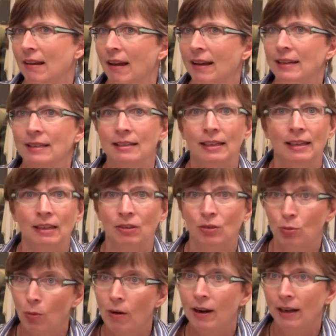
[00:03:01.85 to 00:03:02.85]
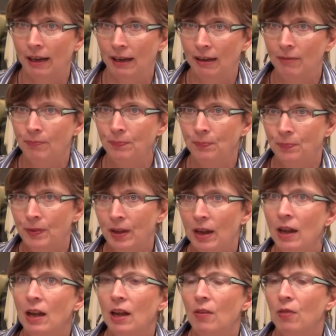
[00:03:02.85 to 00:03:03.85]
19, 20,
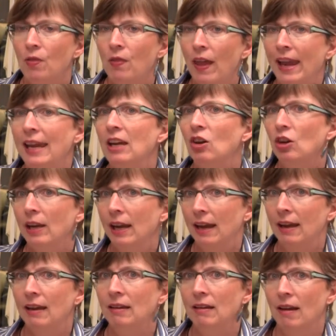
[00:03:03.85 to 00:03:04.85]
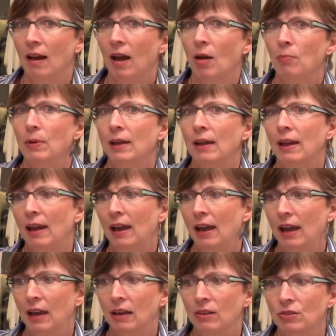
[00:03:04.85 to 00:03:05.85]
they could end up
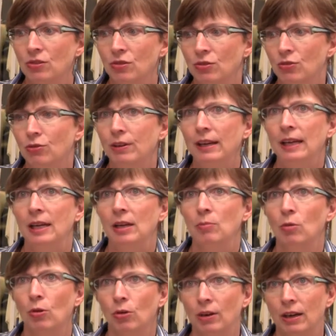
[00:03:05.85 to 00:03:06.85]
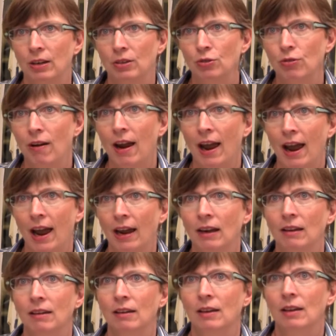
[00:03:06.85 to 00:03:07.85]
in a stream or in a
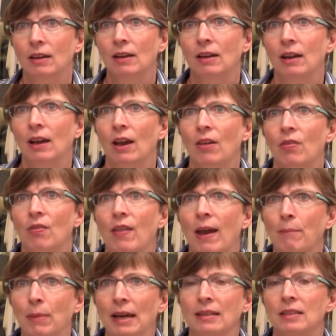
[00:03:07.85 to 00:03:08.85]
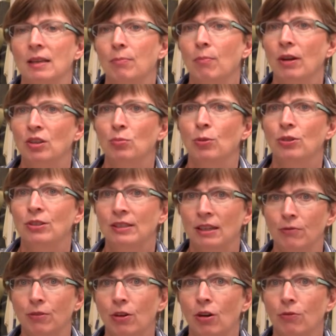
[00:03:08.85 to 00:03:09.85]
track that makes it much more
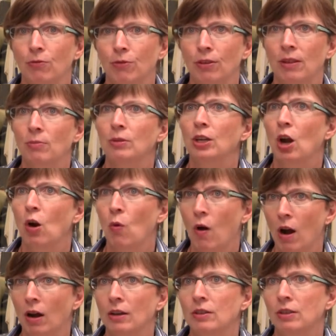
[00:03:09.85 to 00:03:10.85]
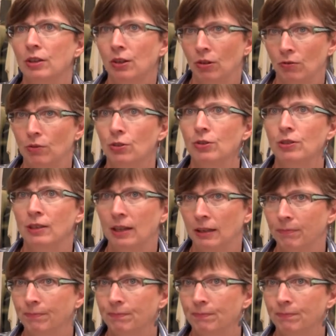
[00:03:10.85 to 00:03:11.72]
difficult for them to go on to university.